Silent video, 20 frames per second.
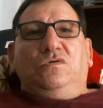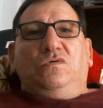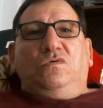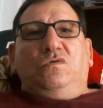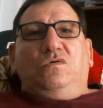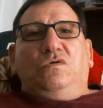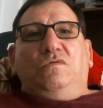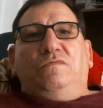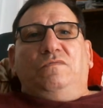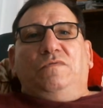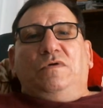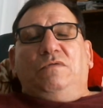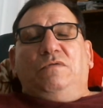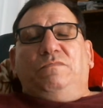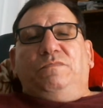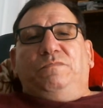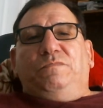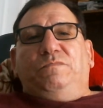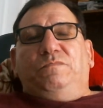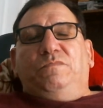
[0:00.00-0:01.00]
Or
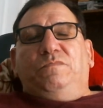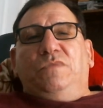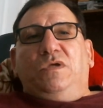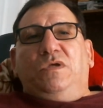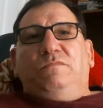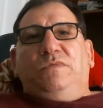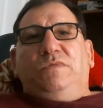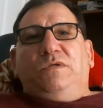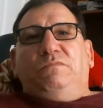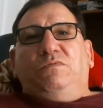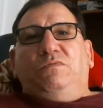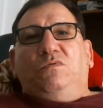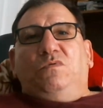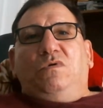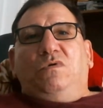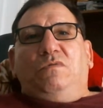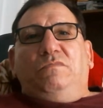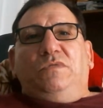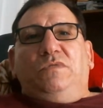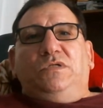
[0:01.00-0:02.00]
if people
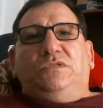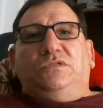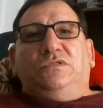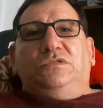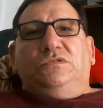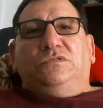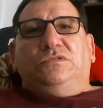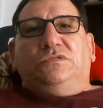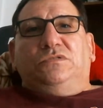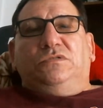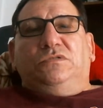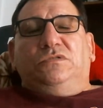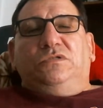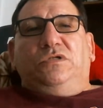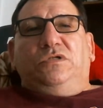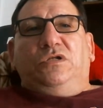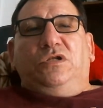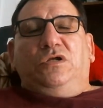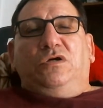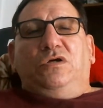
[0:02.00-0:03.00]
want me to,
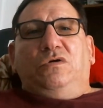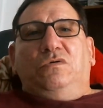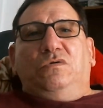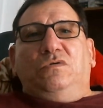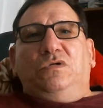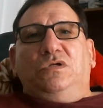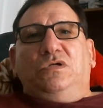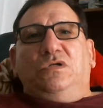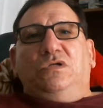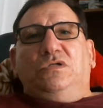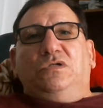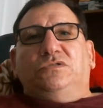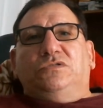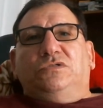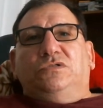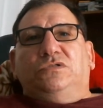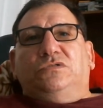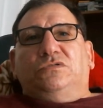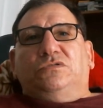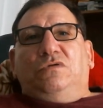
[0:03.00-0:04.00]

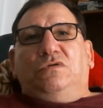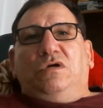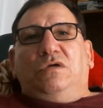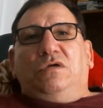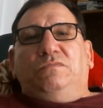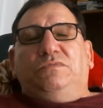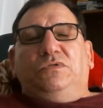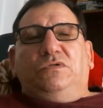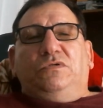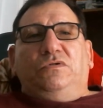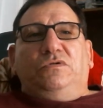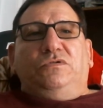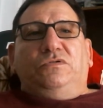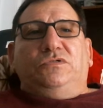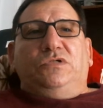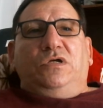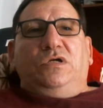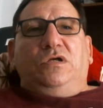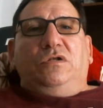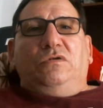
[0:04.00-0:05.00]
subscribe to their
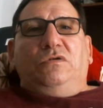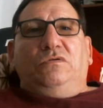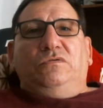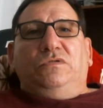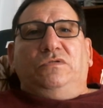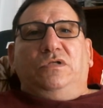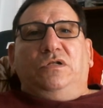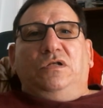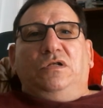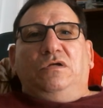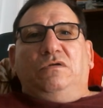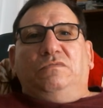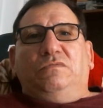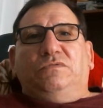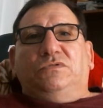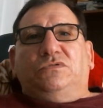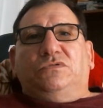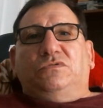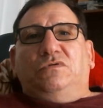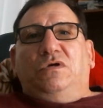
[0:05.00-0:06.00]
channel, then I'll
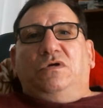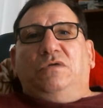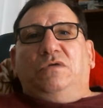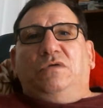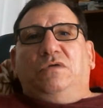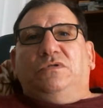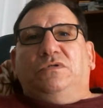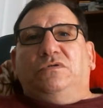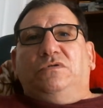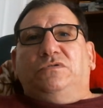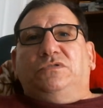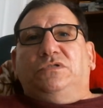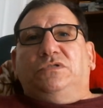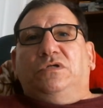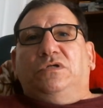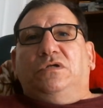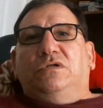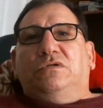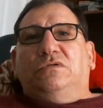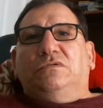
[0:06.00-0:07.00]
subscribe to their
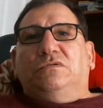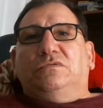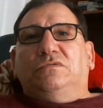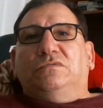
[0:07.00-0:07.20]
channel.